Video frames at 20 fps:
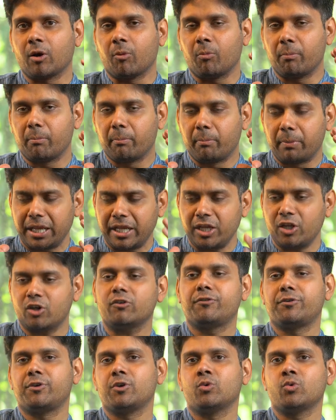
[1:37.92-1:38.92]
Now, many
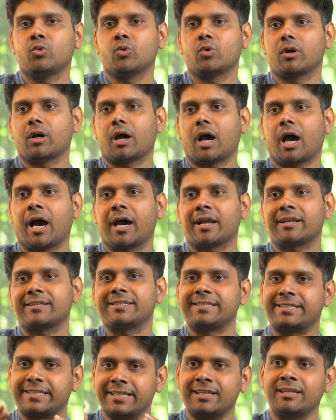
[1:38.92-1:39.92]
of you are
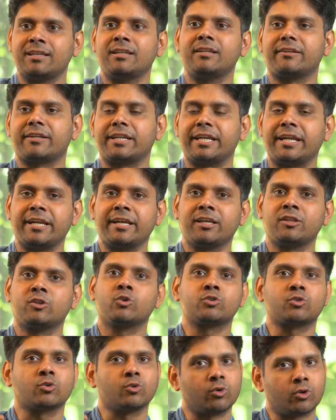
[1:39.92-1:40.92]
still reading
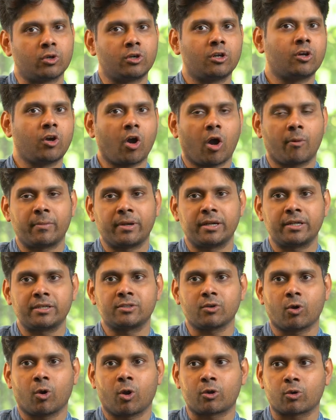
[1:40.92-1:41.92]
those old
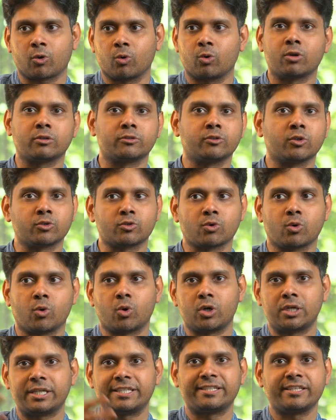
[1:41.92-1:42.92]
comments or, those
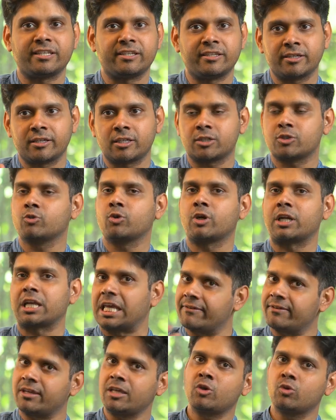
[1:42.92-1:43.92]
old seniors who are
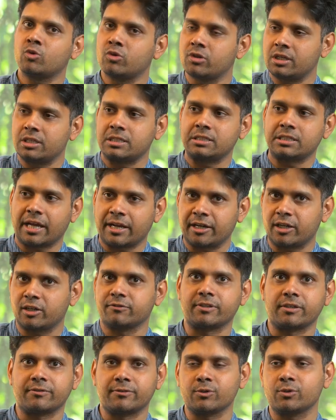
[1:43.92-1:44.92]
giving you these kind
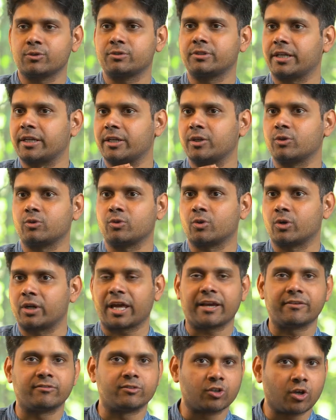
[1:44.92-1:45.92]
of reviews that you don't
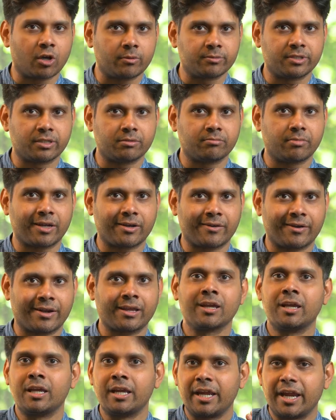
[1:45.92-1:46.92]
have jobs in
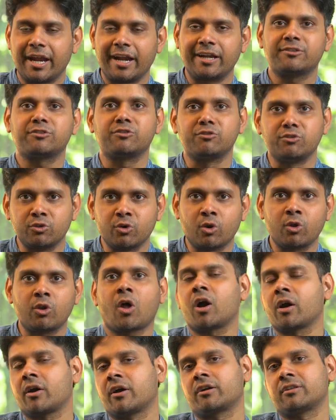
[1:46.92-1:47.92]
biotech. It's no
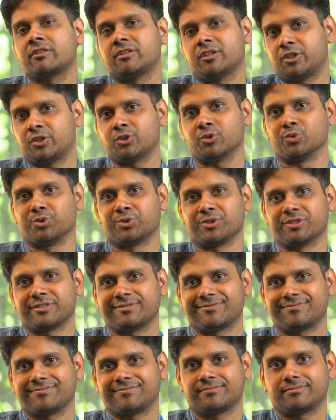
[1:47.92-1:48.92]
longer the truth.
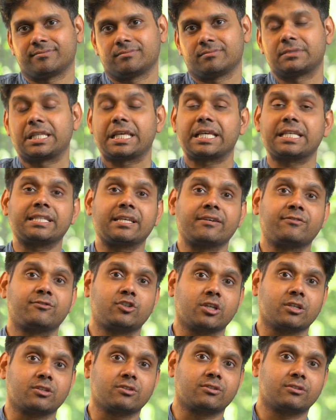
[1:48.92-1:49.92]
Things have
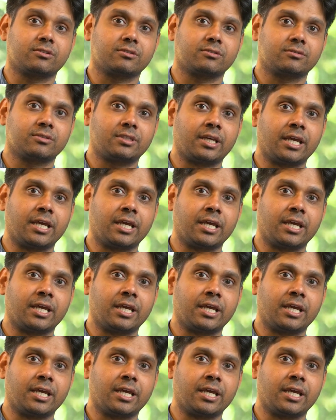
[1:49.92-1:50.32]
changed.